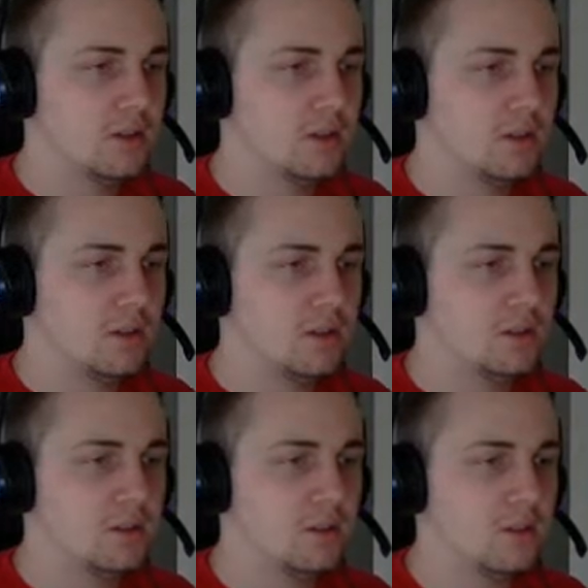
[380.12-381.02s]
I want
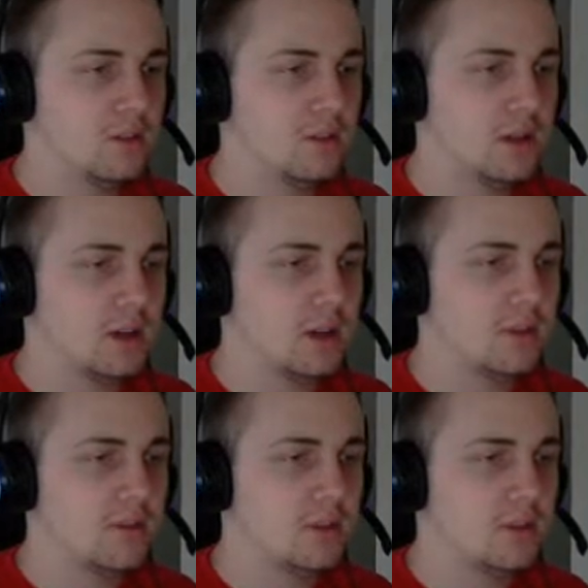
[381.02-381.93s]
to interrupt the
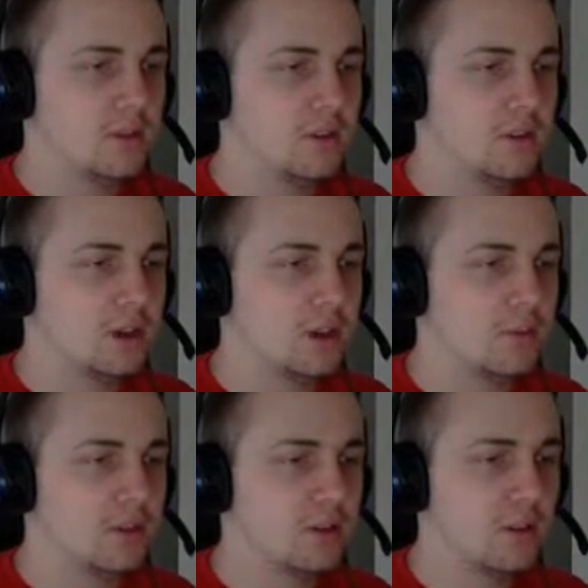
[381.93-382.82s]
hive. No, not going to happen.